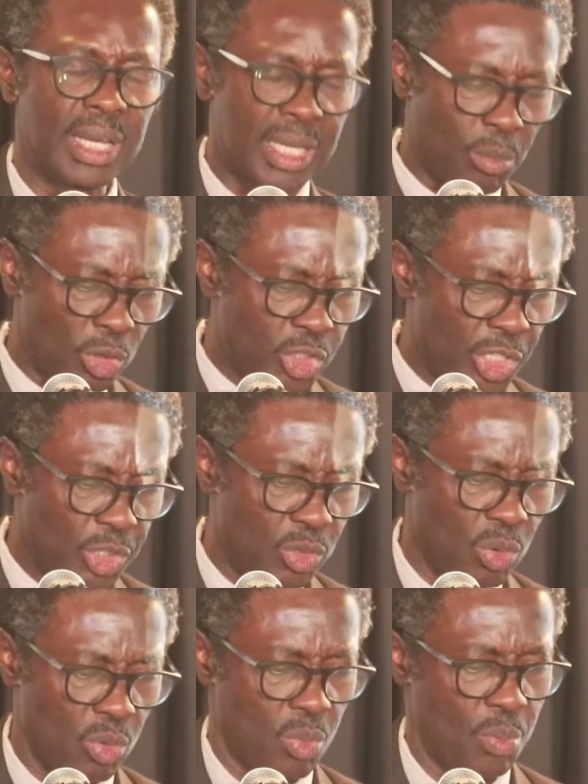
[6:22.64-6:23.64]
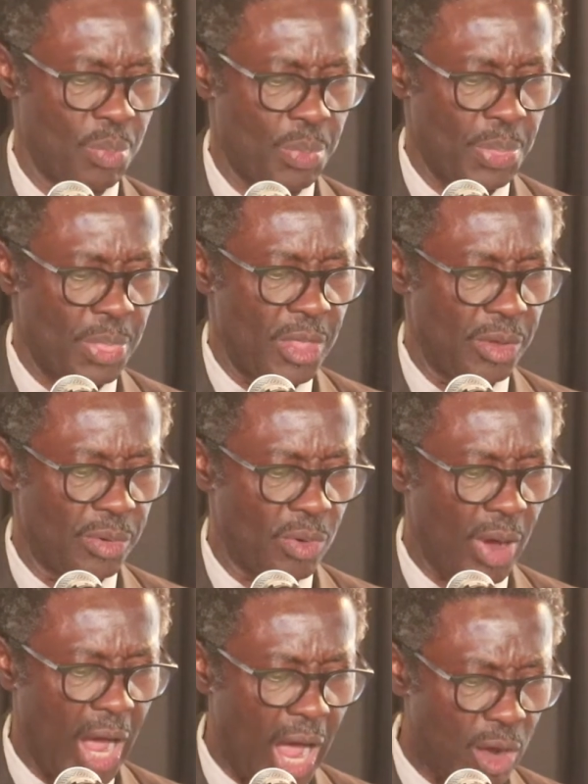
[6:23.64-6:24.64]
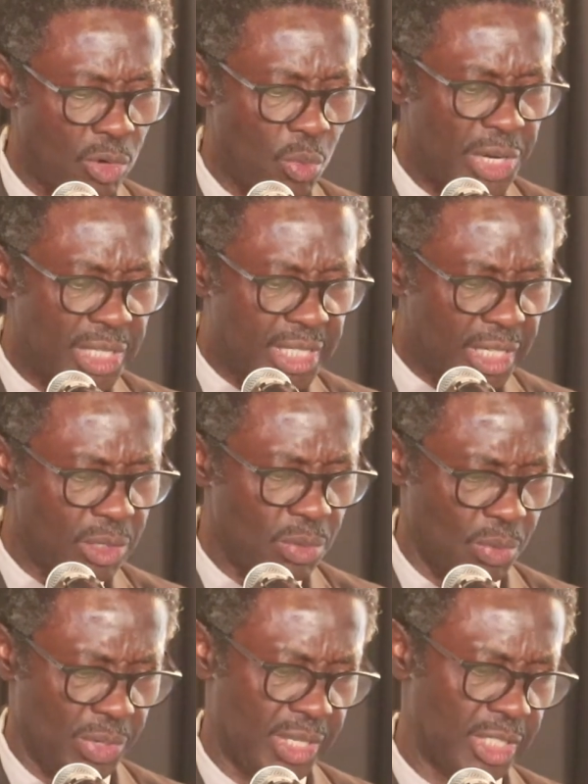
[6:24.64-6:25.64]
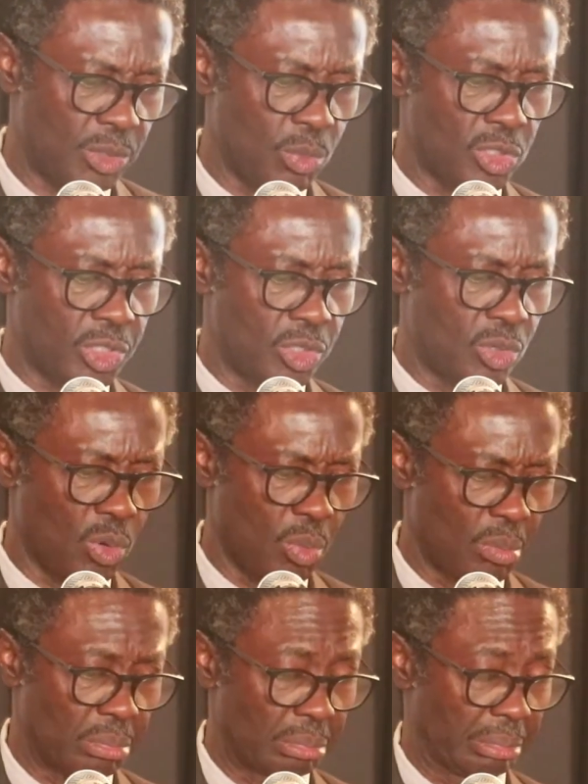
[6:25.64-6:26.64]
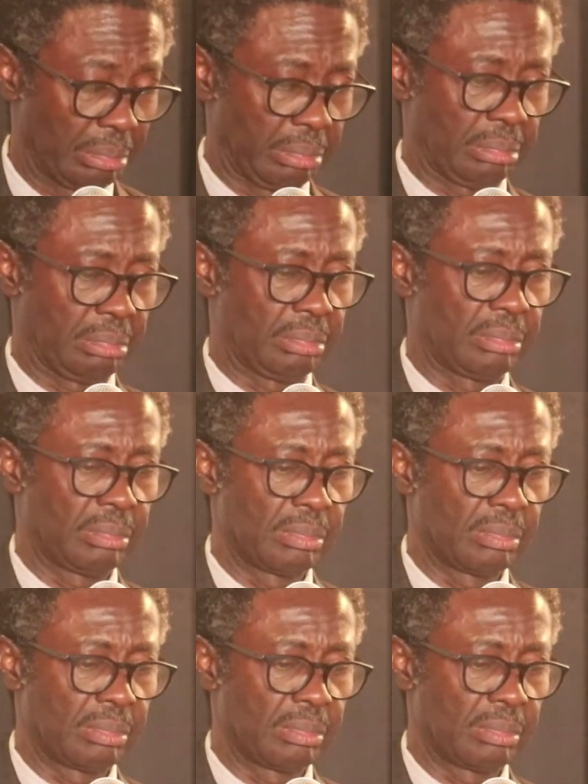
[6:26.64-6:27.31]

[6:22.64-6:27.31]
the mosquito. You know, how do we deal with this problem?